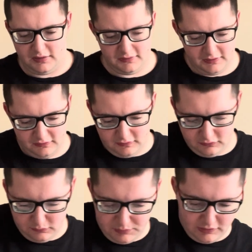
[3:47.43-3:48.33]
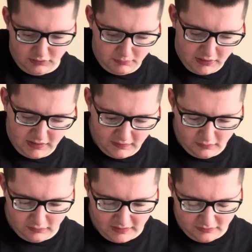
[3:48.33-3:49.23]
And then I think there's a picture behind the
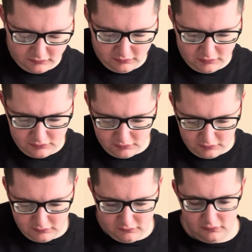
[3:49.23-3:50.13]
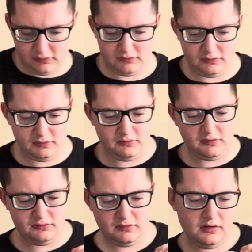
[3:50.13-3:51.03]
last disc. Yes, there
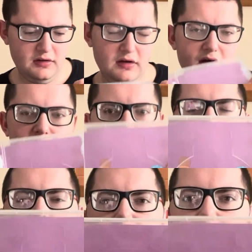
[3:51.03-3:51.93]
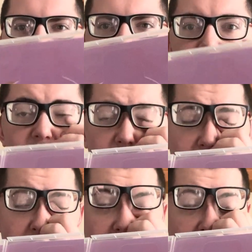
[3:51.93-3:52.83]
is. Just a picture of all
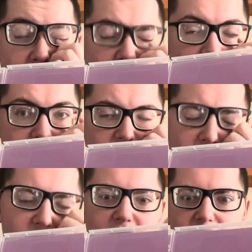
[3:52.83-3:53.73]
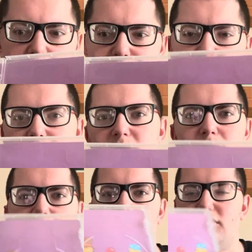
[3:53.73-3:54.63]
the Berenstain
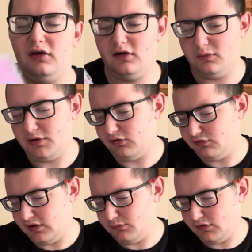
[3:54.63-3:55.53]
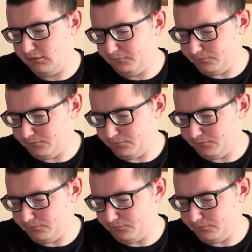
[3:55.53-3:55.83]
Bears there, the Bear family.